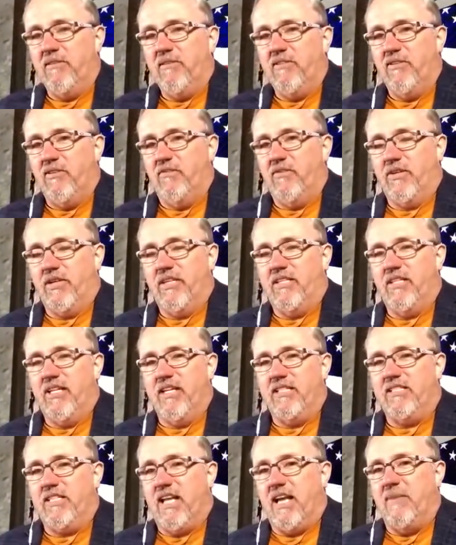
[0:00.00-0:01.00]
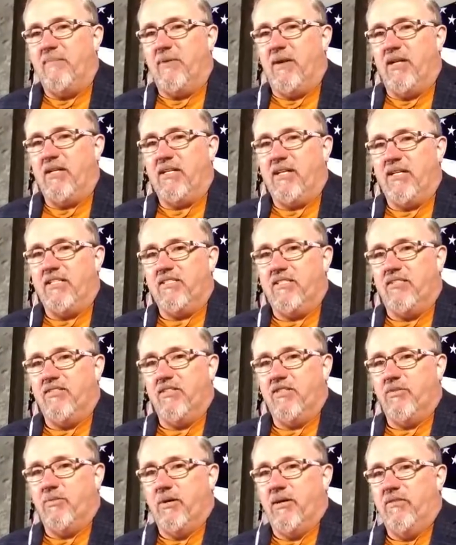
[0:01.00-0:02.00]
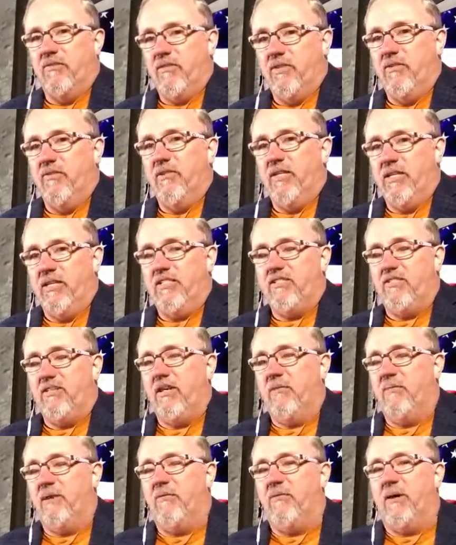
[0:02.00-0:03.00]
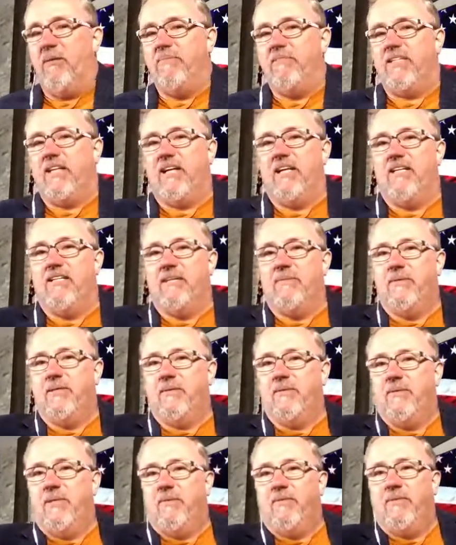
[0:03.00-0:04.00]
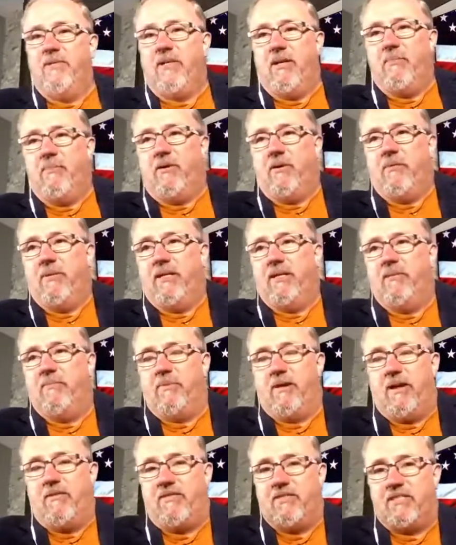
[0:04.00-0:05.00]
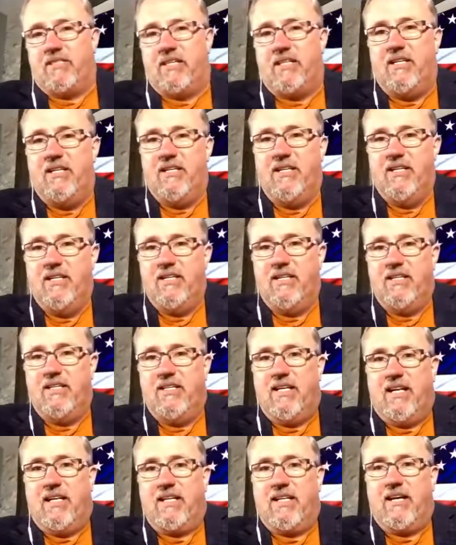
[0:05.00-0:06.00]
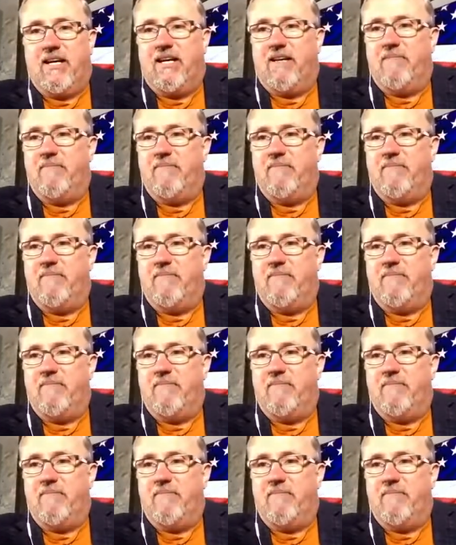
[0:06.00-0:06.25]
Don't forget today's live broadcast starts at 12 noon Eastern at my website at www.paulbegleyprophecy.com.